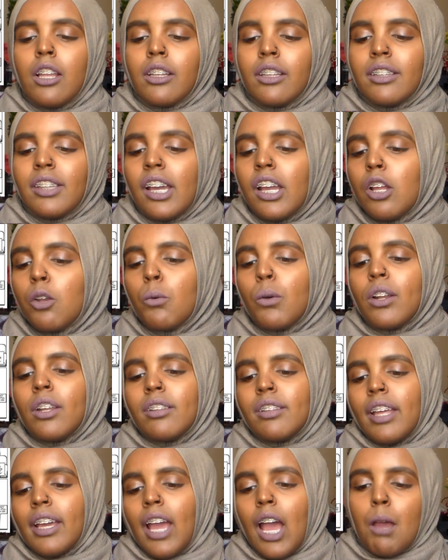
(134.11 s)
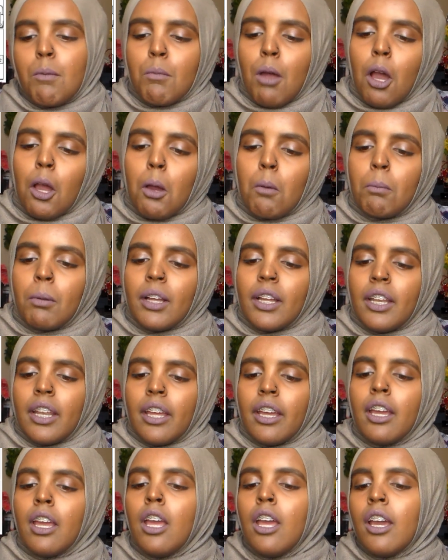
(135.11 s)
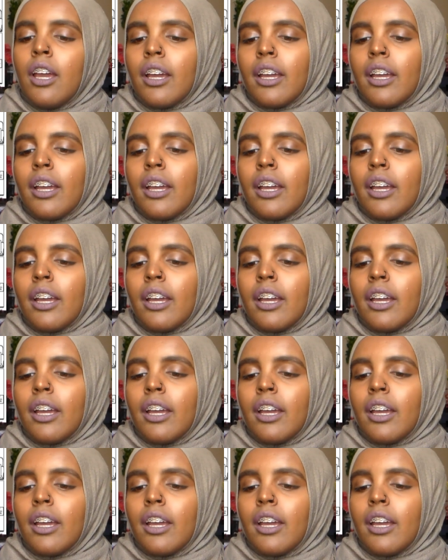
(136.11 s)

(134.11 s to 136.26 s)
The second one is like, I'm not complaining.